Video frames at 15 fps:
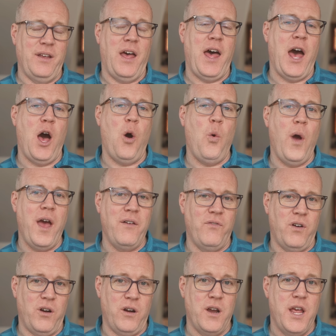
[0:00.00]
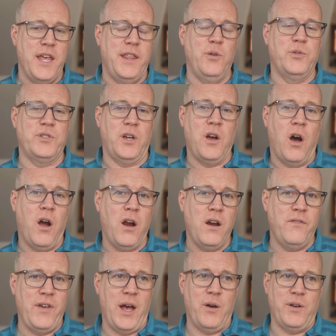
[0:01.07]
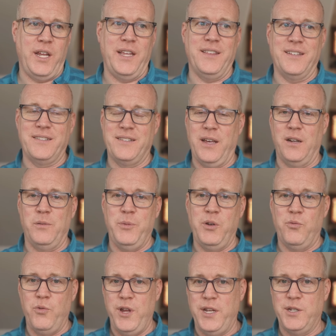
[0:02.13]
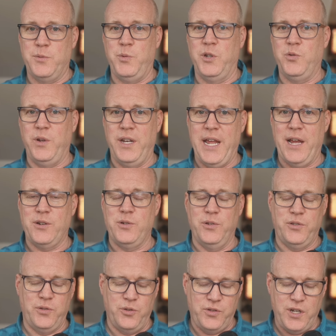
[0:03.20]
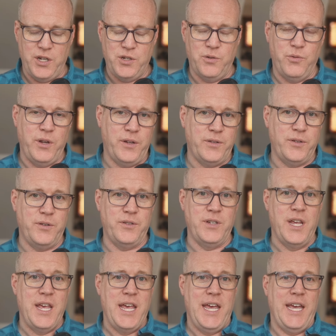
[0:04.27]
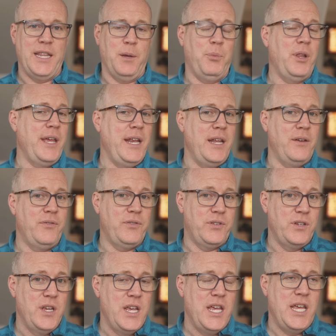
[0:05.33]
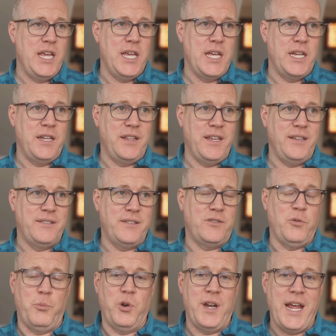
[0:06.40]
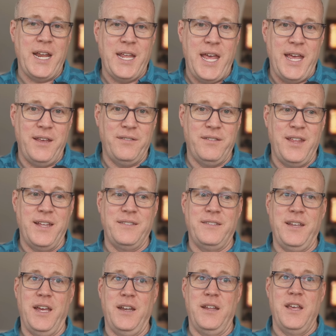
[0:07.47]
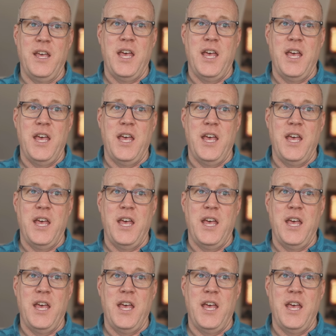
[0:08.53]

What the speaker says: However, there was a carve-out in the settlement reached between National Association of Realtors and the plaintiffs in the Sitzer-Burnett case that said